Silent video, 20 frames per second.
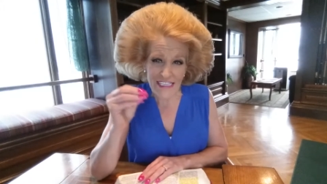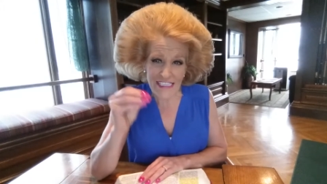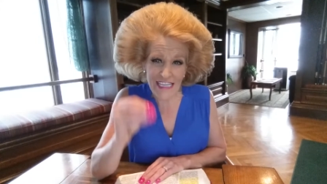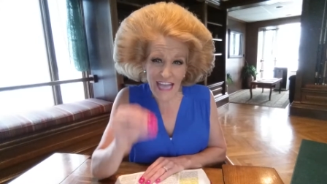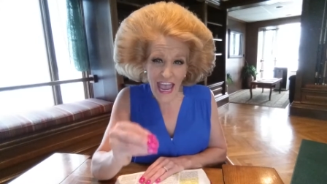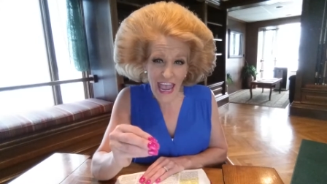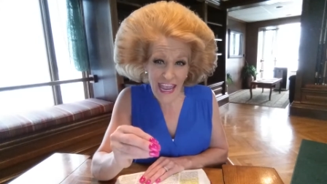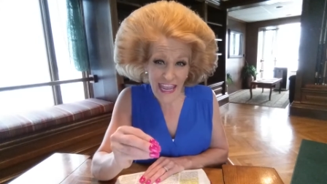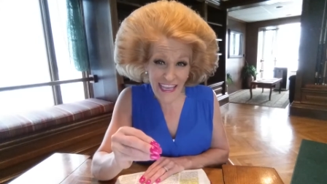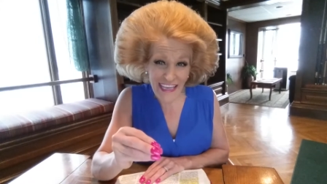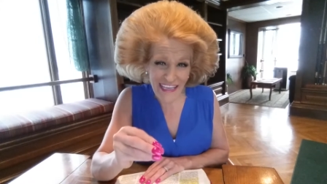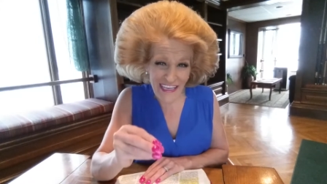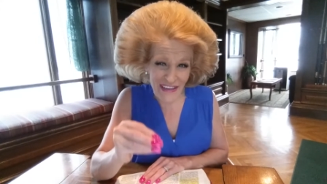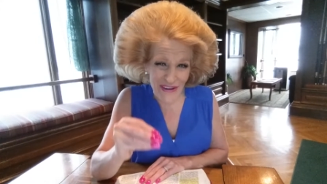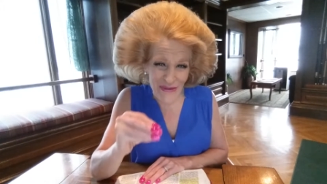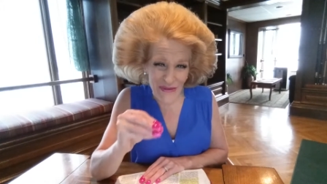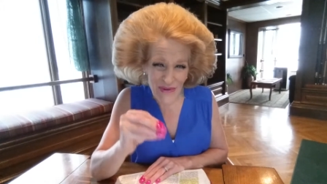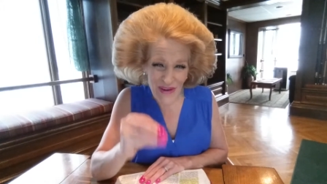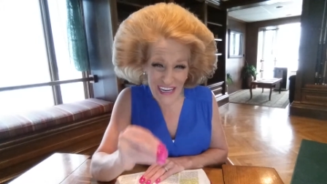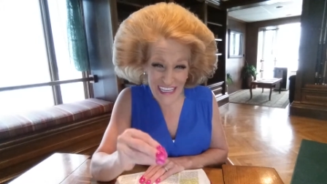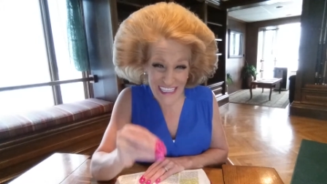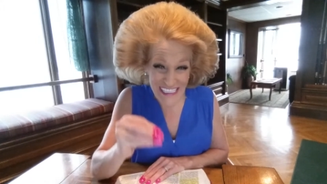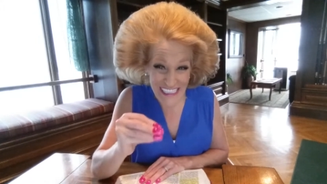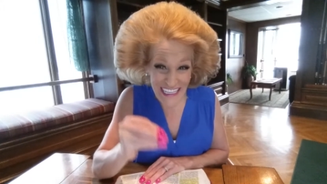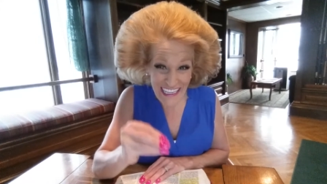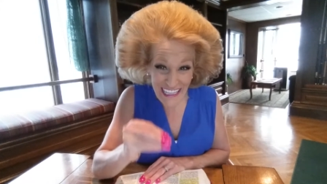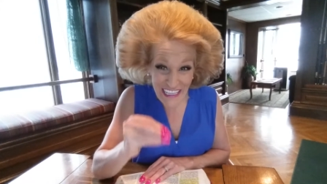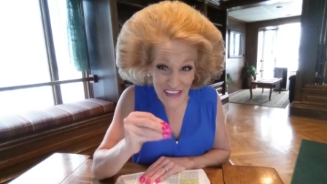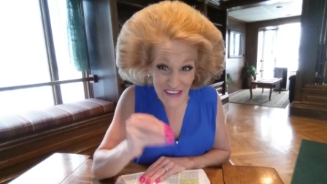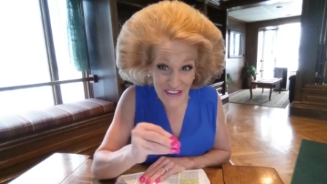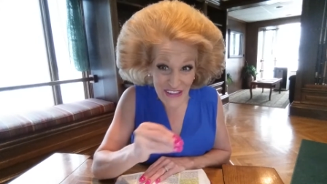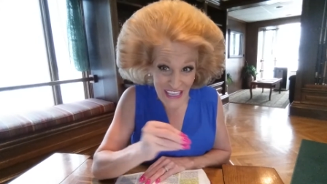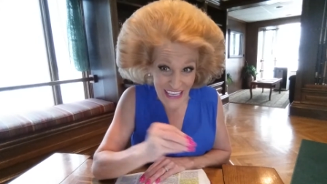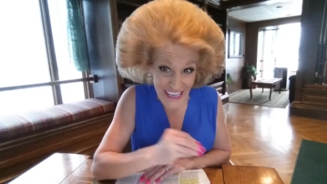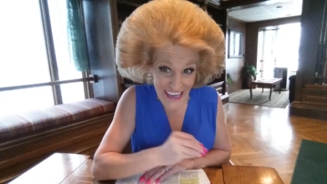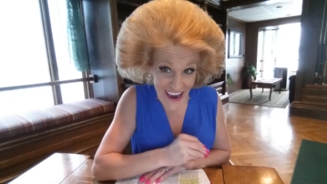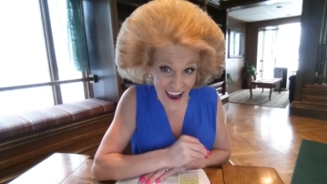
take what is clearly